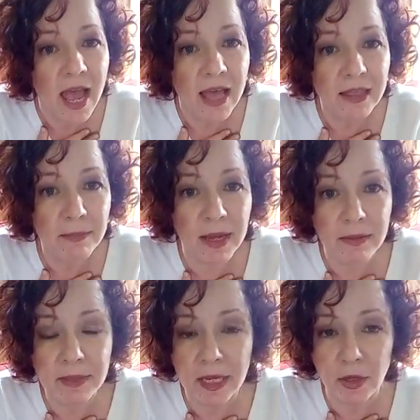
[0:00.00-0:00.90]
at the
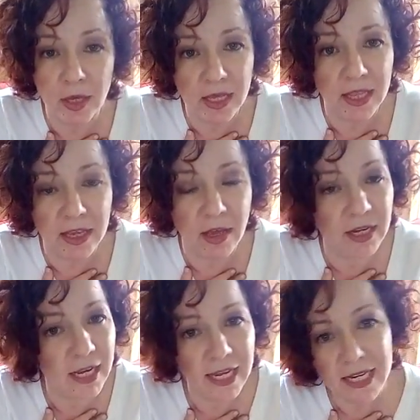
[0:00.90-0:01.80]
bottom that you can click on
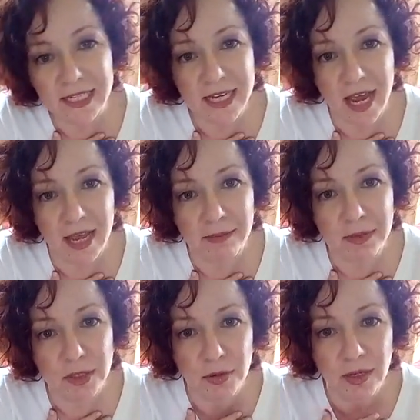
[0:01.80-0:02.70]
at any time
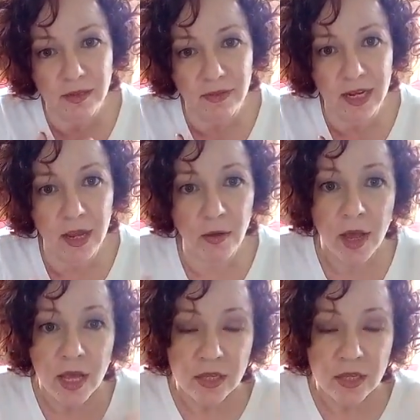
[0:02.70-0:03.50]
during the video